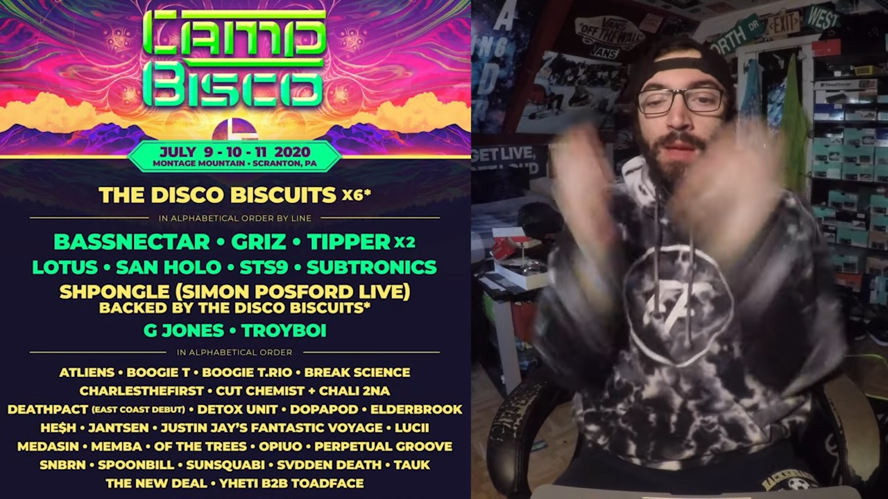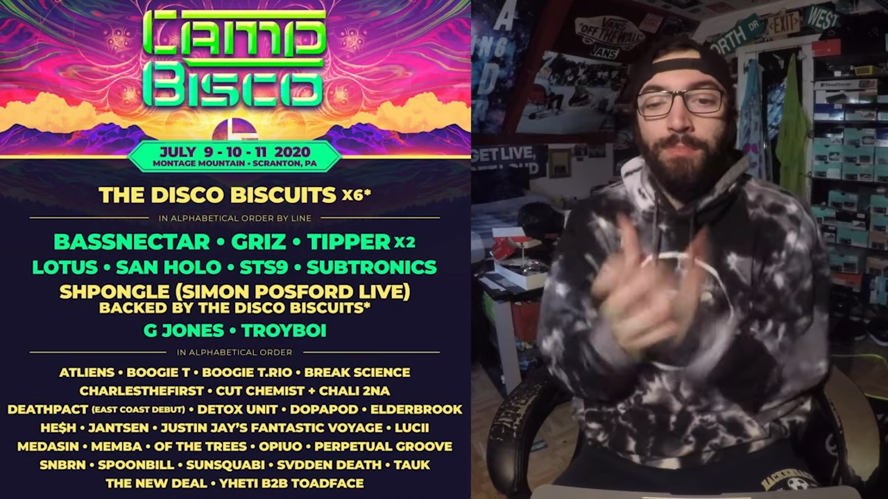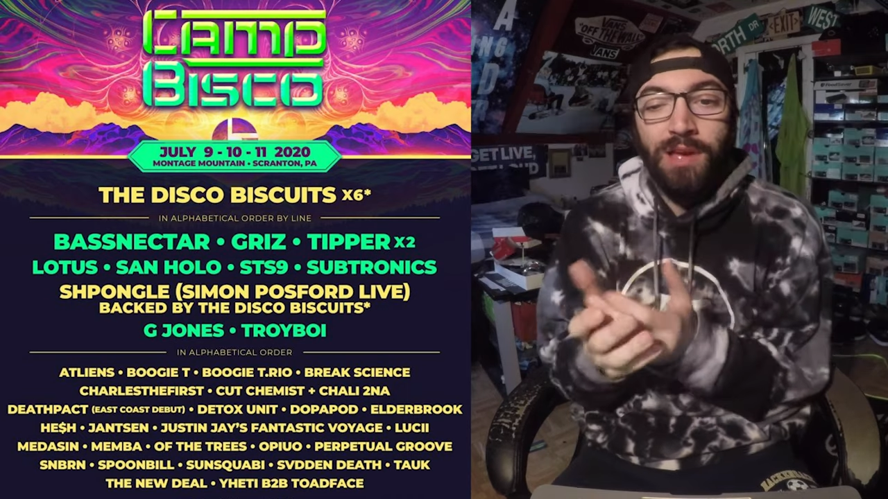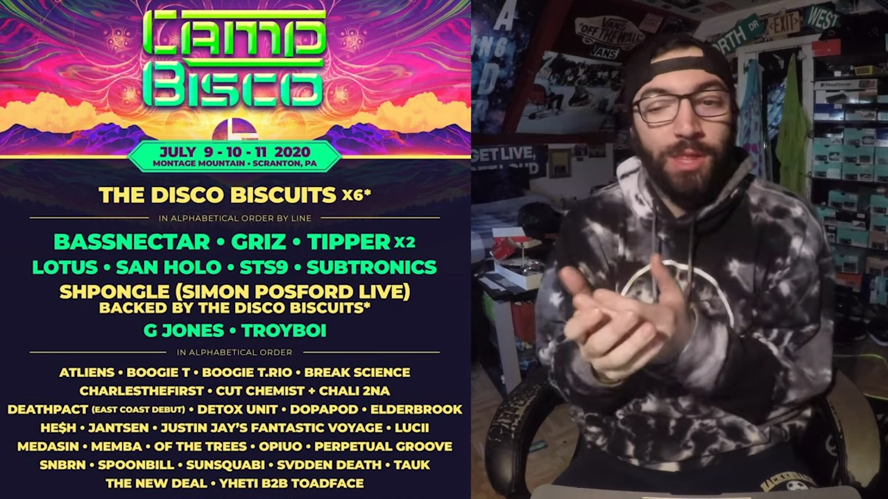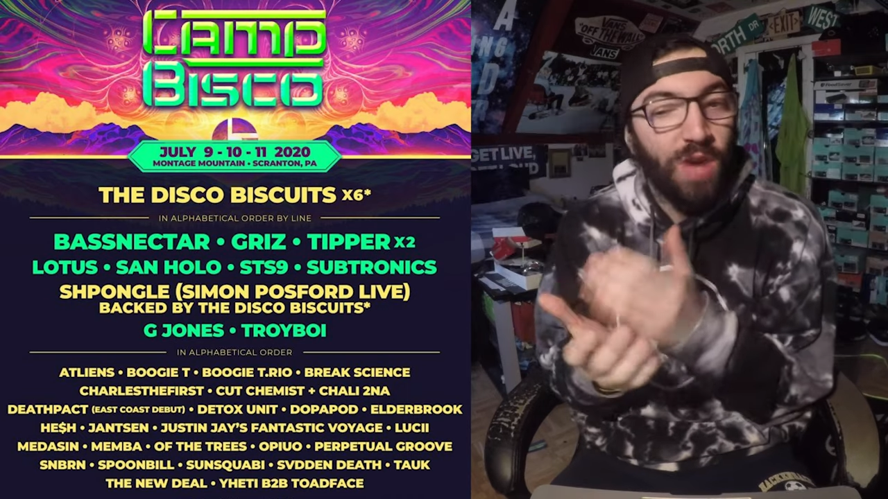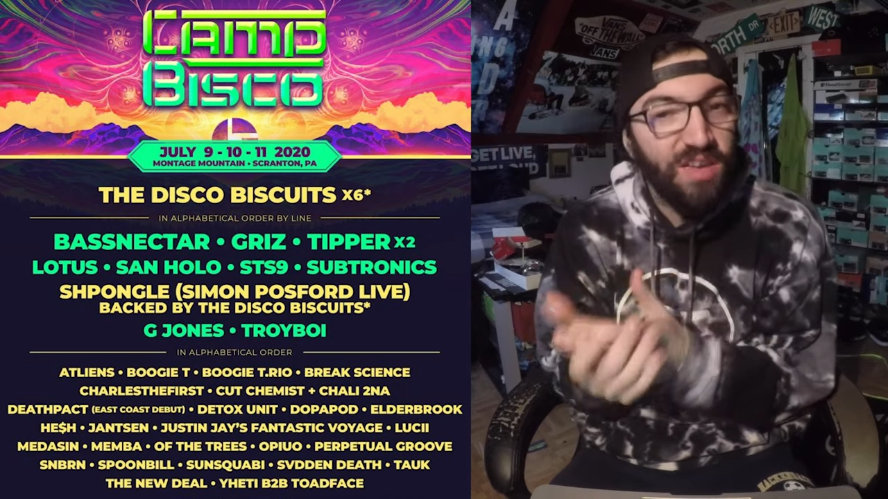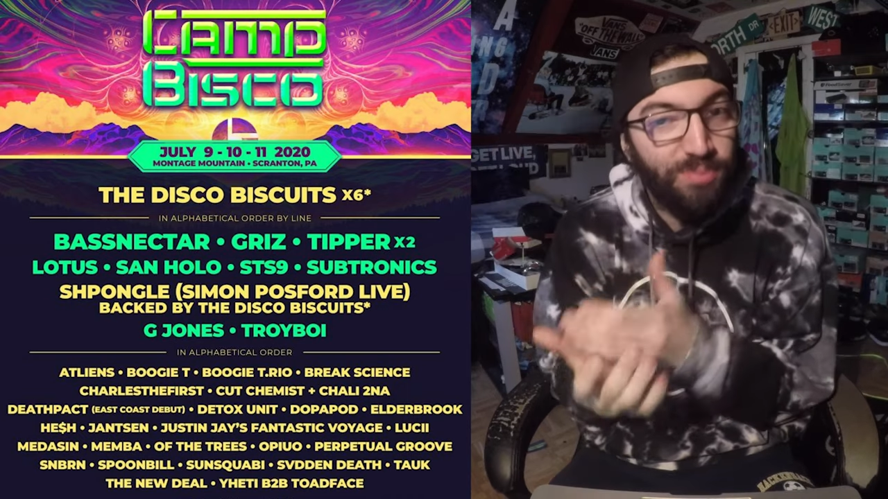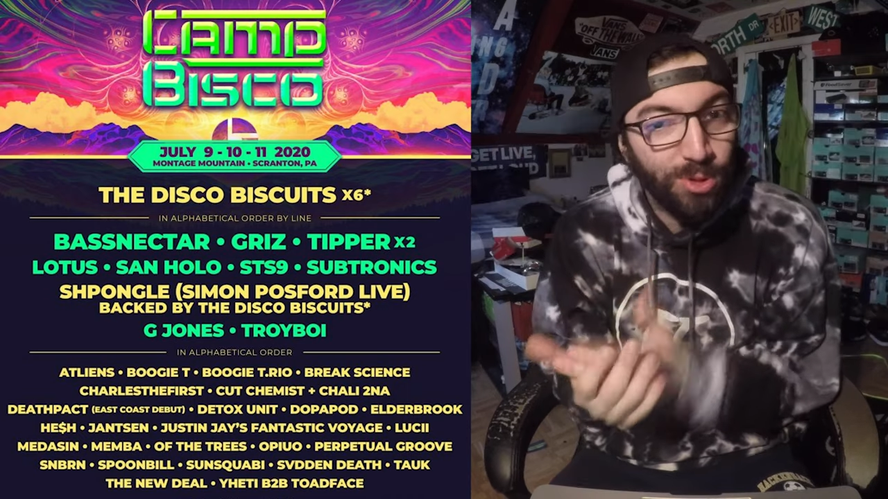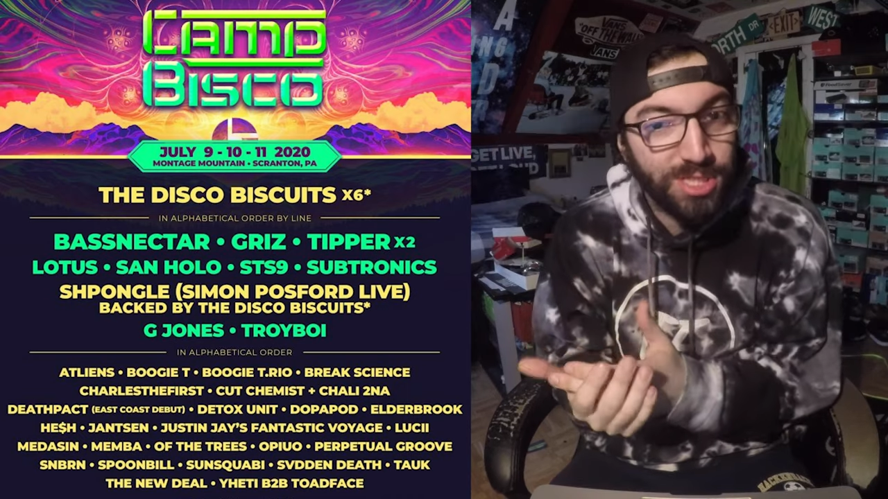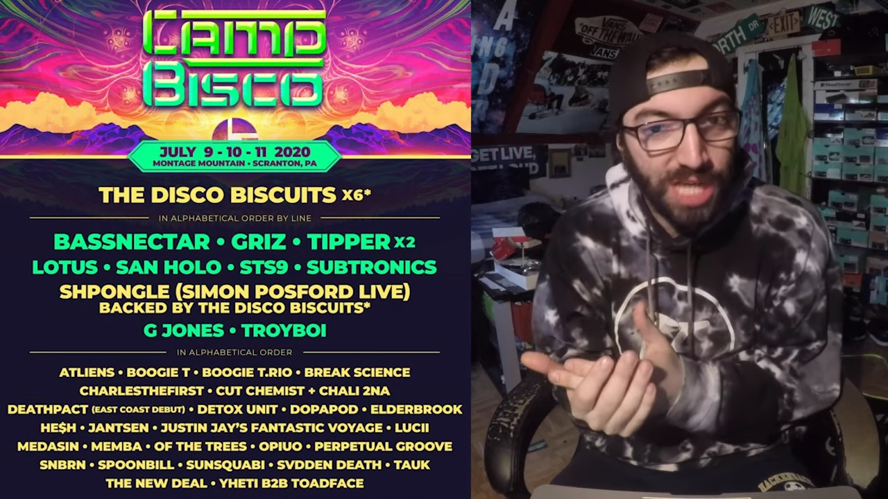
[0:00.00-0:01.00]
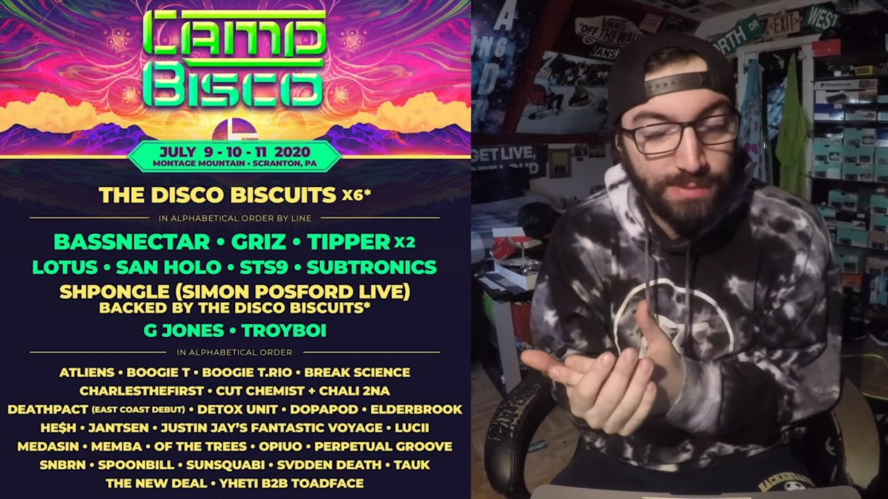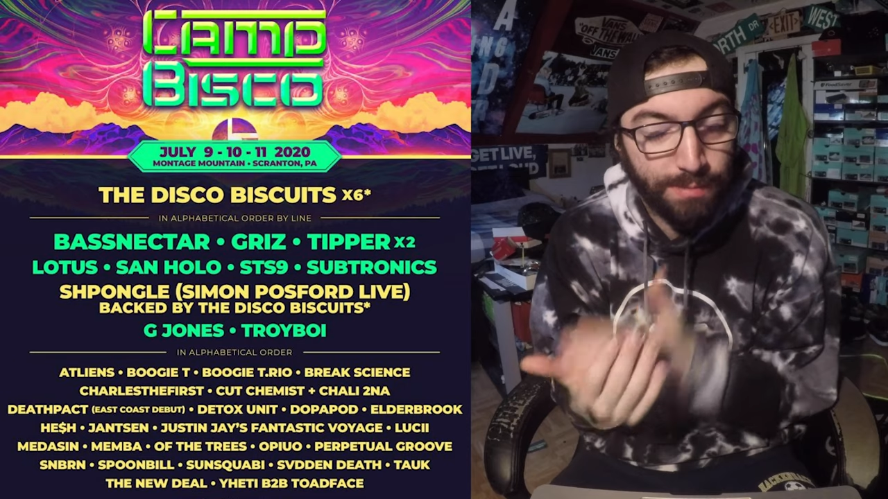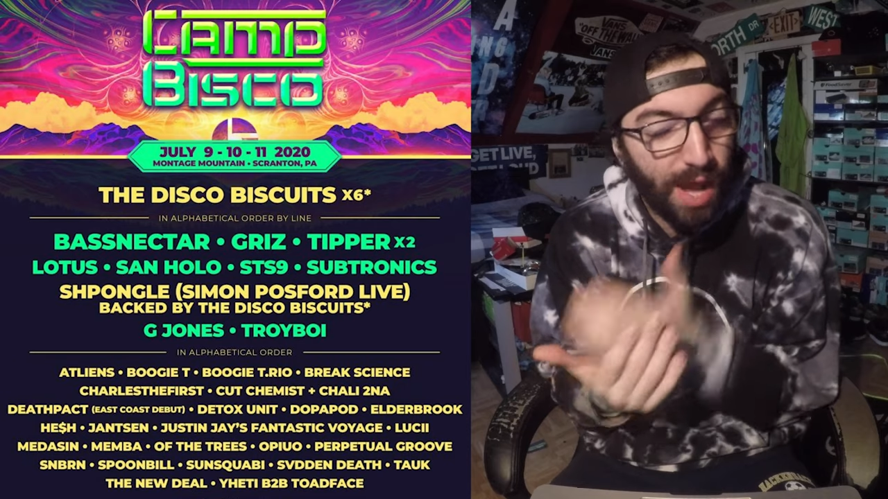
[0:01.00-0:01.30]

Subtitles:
play on the Wave Pool stage, but